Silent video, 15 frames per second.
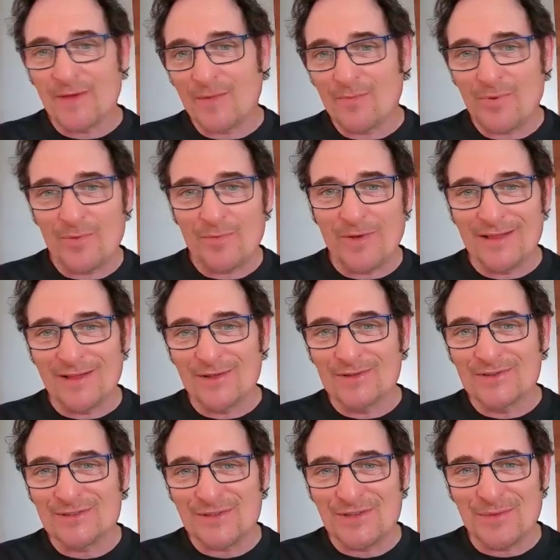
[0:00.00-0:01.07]
put my little
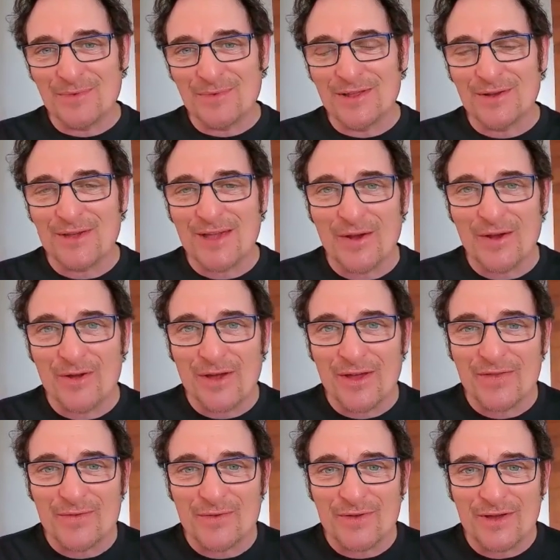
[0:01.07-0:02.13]
carry-on
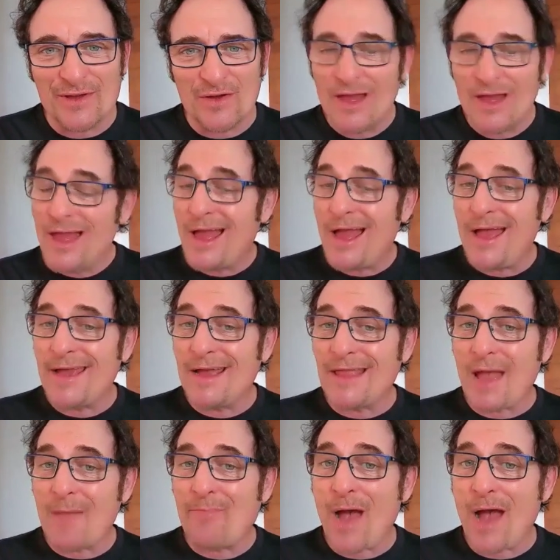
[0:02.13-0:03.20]
through, and they go, "Oh, you got
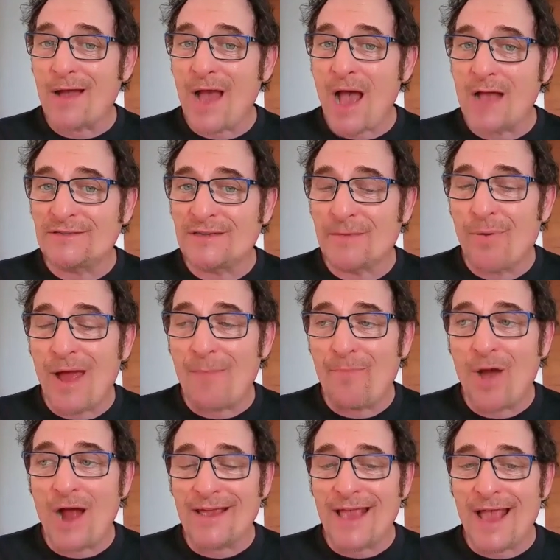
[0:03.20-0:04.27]
that
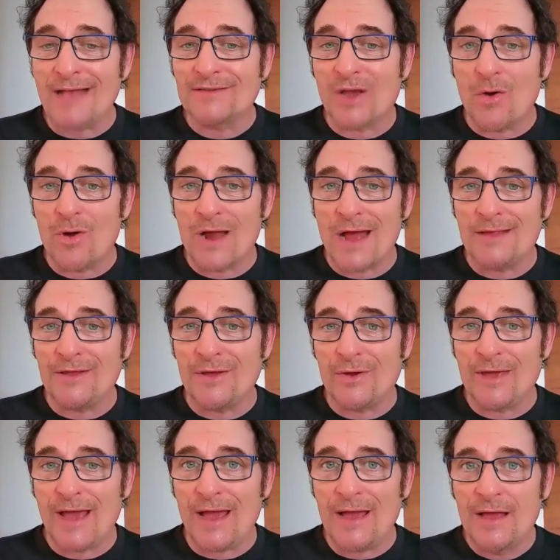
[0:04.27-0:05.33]
podcast going on, do
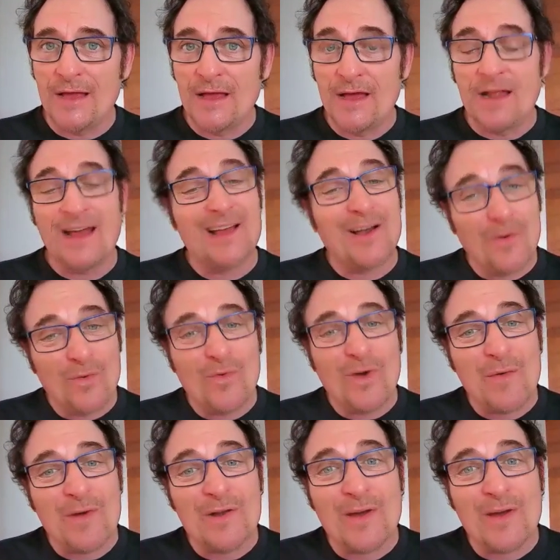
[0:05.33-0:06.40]
you?" I go, "I
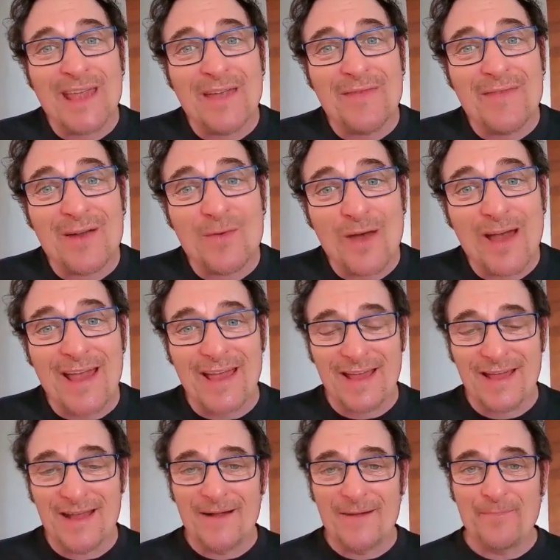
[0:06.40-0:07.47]
wonder what gave that away."
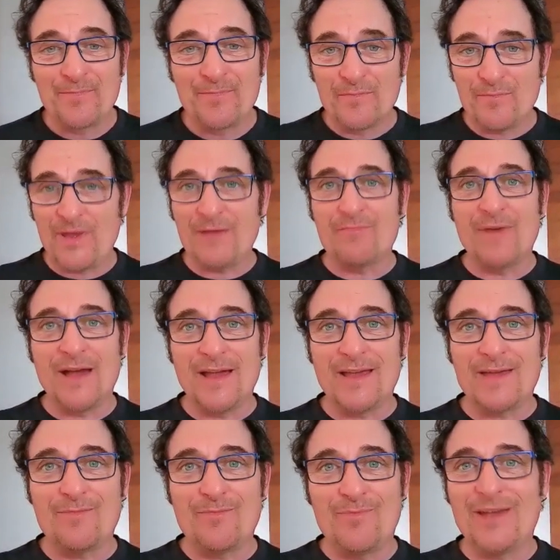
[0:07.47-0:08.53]
Big mic,
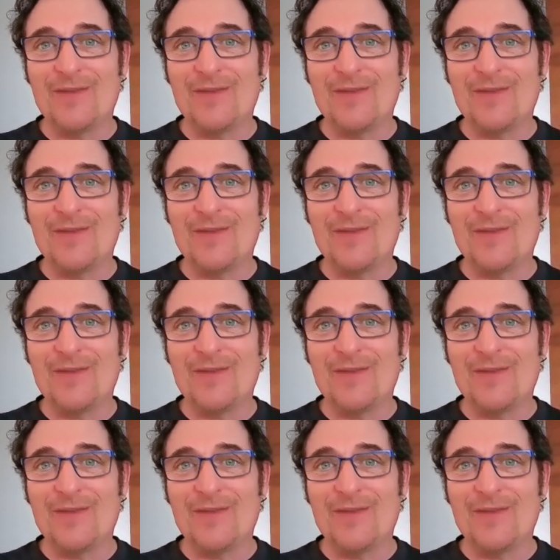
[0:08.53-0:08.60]
big